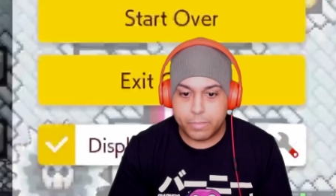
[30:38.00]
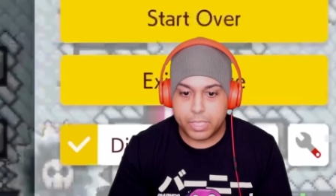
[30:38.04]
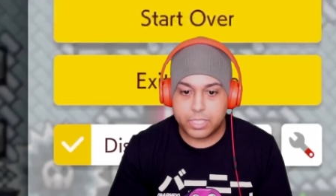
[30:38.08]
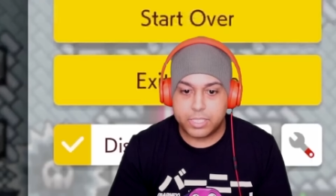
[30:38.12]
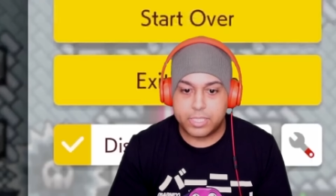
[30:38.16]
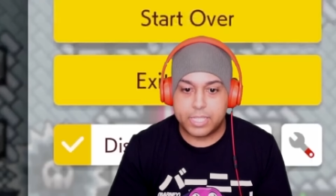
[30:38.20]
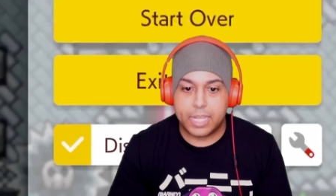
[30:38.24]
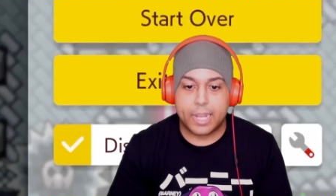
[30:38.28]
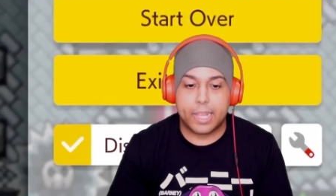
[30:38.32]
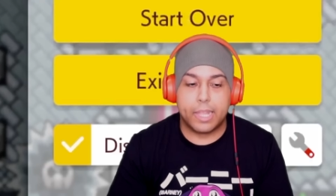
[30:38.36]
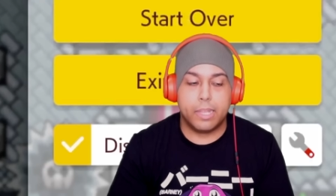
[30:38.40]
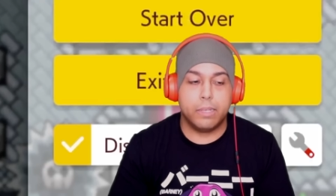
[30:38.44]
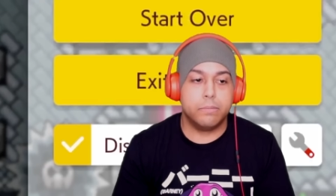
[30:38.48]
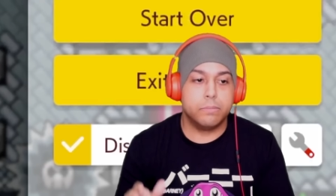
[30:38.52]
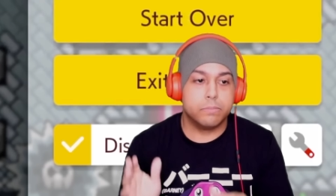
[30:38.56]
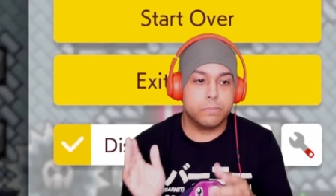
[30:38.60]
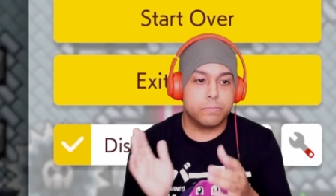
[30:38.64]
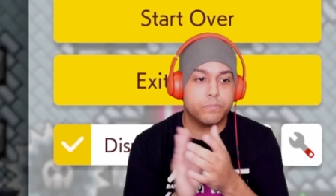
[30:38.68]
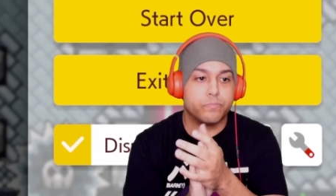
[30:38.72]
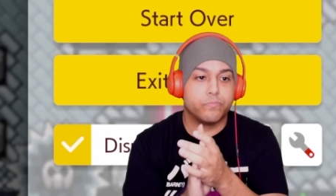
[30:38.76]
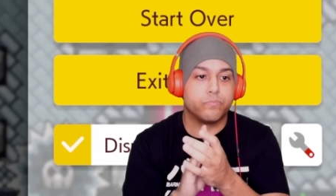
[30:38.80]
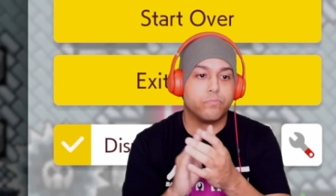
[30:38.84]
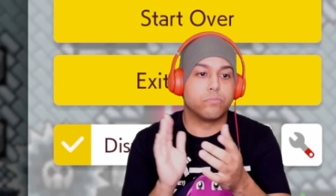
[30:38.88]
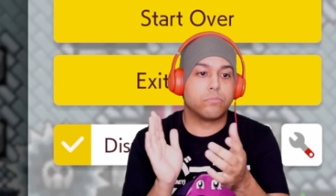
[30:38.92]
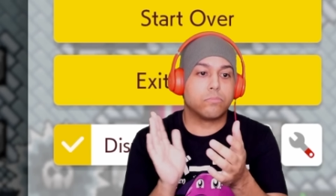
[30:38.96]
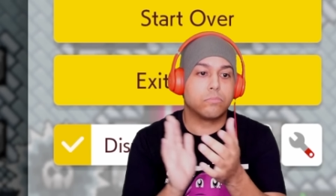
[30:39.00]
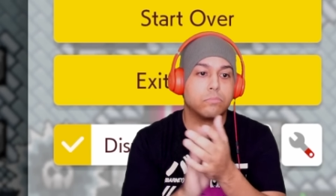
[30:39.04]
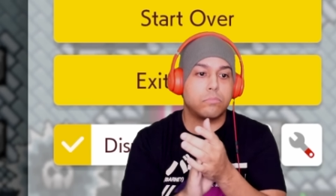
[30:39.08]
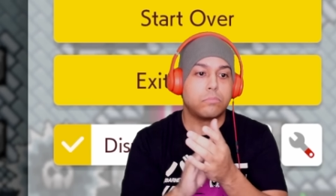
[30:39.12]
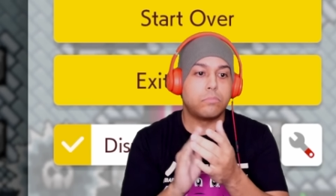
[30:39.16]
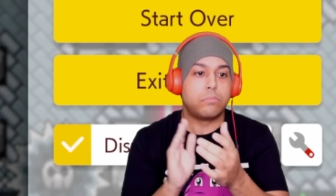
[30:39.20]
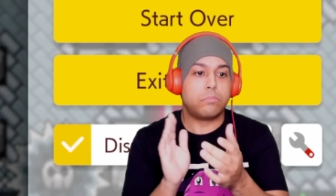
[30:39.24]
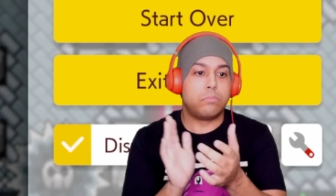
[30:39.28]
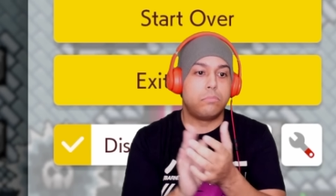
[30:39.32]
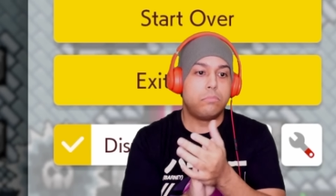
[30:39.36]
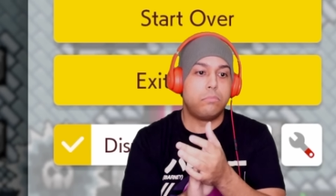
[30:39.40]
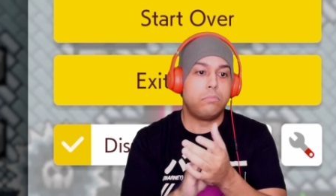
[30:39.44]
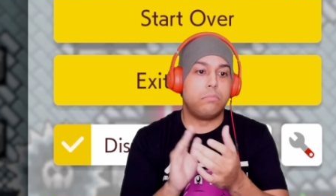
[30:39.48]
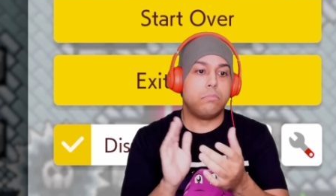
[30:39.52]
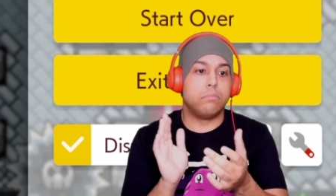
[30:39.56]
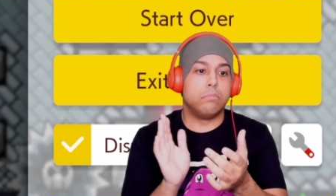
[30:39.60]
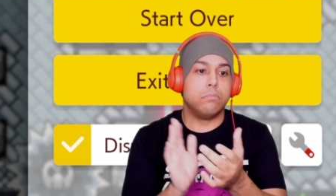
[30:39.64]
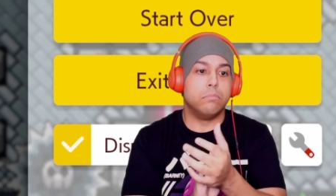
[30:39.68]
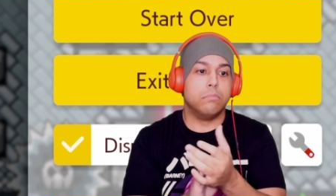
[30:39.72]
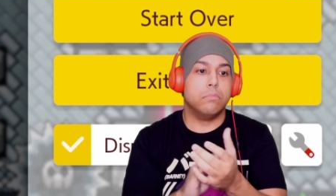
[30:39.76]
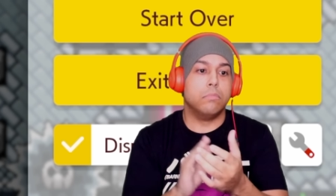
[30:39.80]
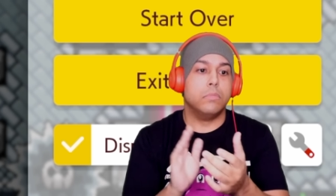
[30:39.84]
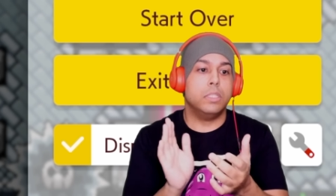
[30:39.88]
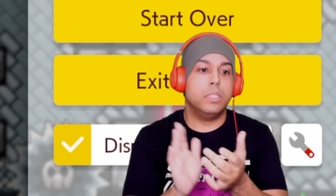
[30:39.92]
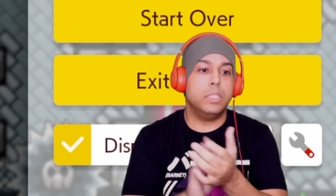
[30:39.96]
me a second.
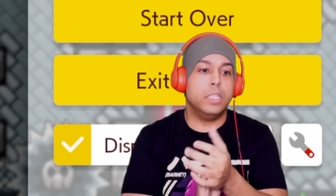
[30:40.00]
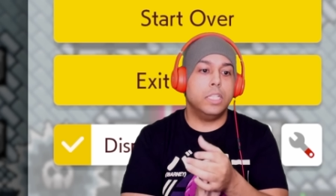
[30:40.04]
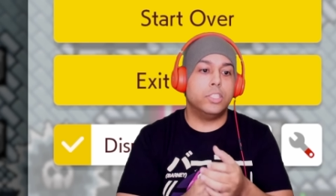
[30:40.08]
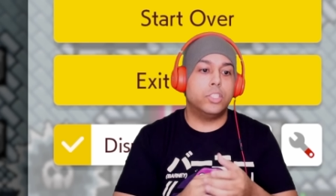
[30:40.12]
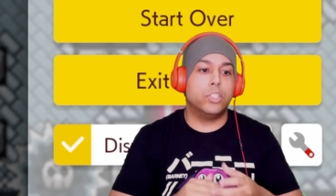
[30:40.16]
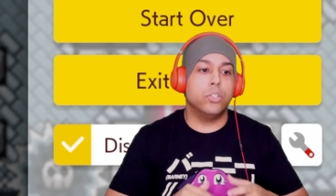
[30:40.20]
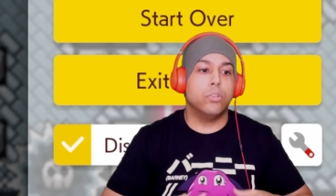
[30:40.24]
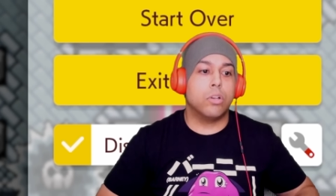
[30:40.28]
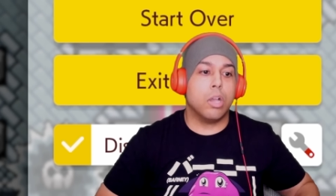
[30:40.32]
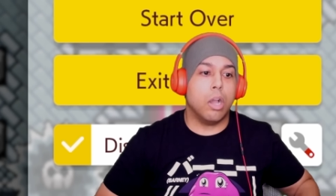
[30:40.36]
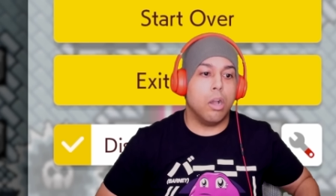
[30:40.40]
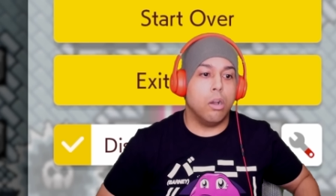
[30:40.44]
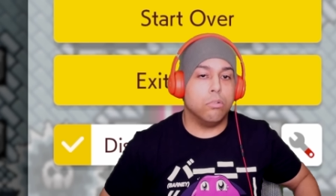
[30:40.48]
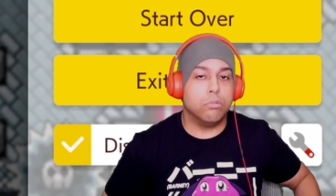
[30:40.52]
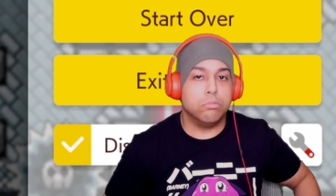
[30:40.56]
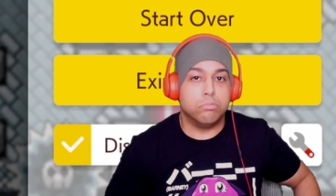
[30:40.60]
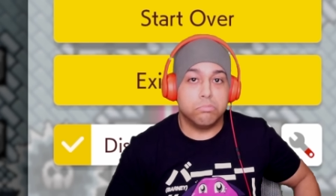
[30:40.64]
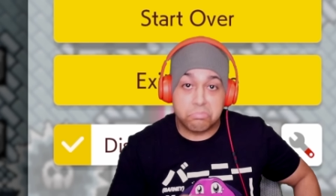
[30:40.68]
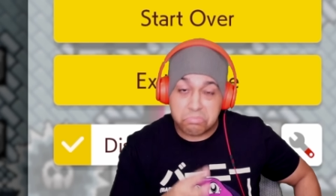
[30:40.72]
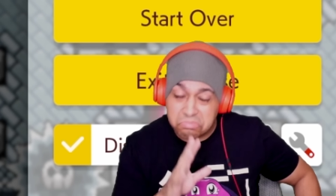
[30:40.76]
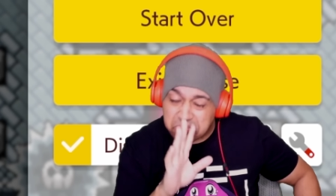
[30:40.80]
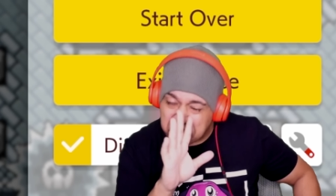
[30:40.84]
Nezuko.